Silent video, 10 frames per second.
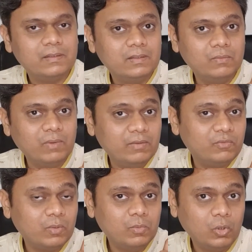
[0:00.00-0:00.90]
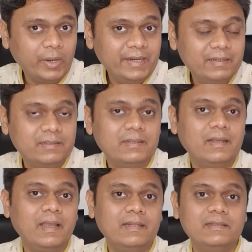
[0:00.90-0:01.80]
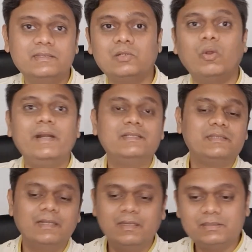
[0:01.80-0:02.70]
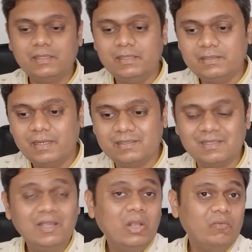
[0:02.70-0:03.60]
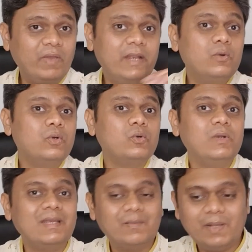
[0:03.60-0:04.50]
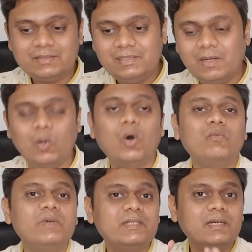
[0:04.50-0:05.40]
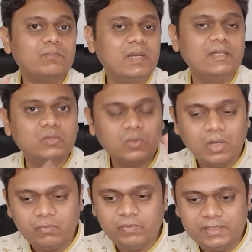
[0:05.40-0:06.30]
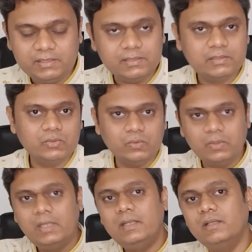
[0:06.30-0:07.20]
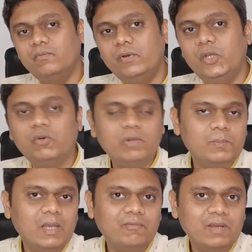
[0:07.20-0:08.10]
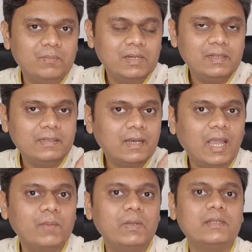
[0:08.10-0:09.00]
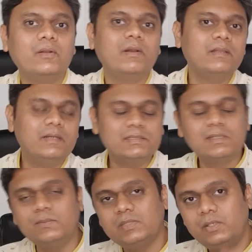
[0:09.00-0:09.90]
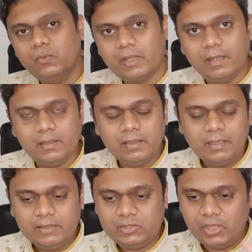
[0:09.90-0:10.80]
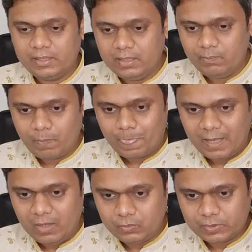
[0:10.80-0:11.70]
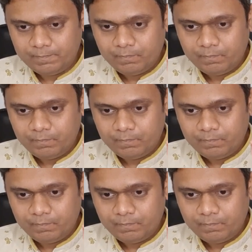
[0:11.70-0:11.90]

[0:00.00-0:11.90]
the one from Lloyd, and this Lloyd Stellar series has very good cooling capacity along with a plethora of features. So the video will be available in the I button or in the description. You can check them out.